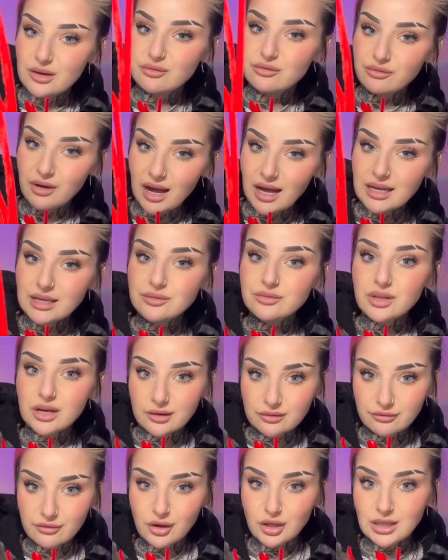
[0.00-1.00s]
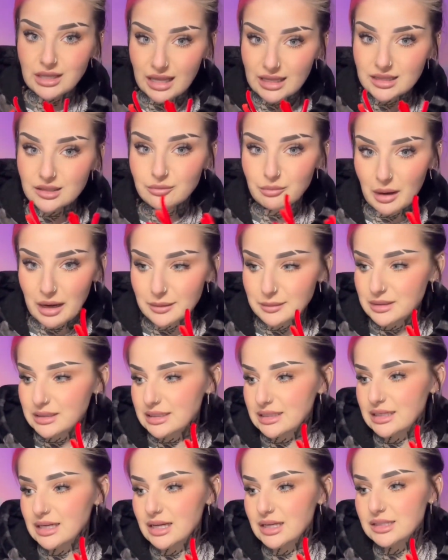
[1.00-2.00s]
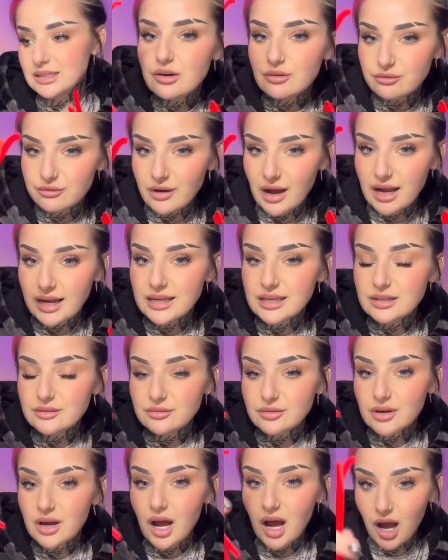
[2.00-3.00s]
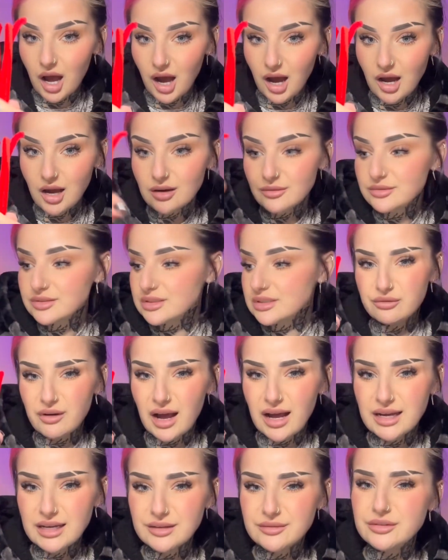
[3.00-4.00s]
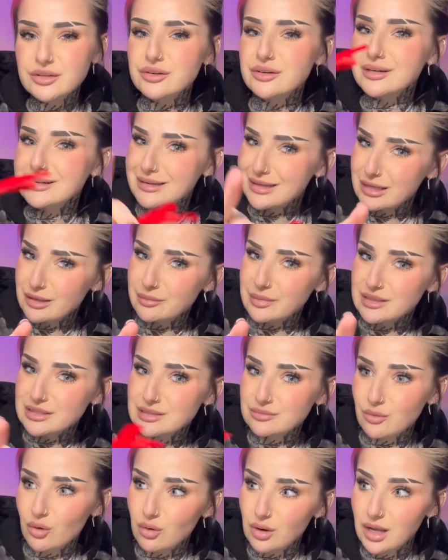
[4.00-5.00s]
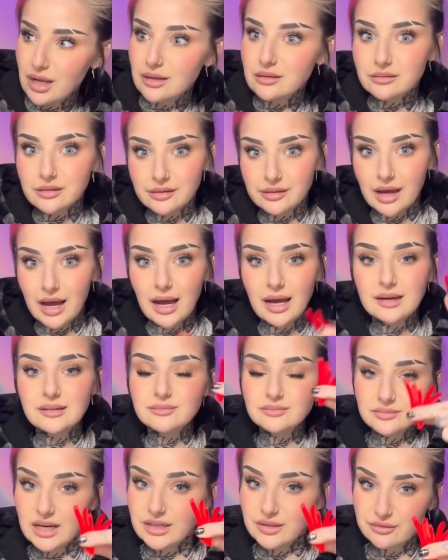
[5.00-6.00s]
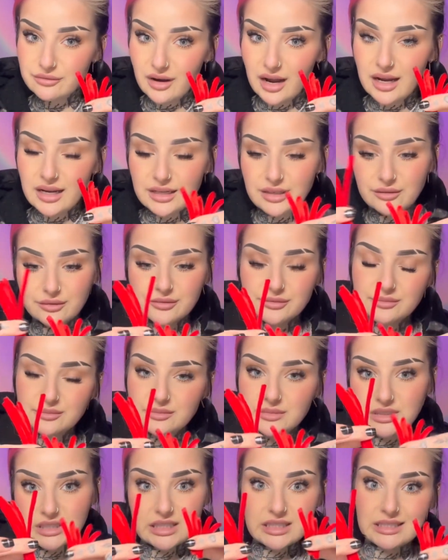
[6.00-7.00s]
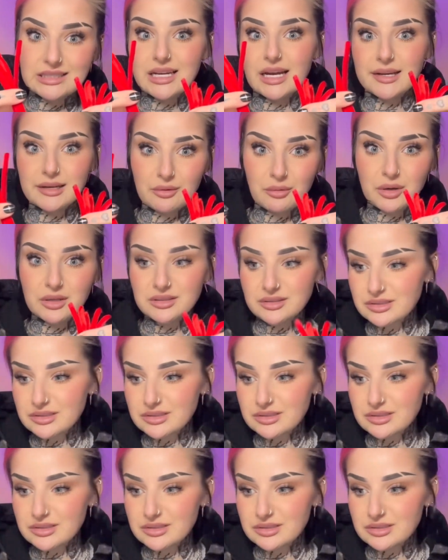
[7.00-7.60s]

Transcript: 5 that are full length pipe cleaners, 5 halves, 5 that are a little bit smaller than that, and 5 teeny tiny ones,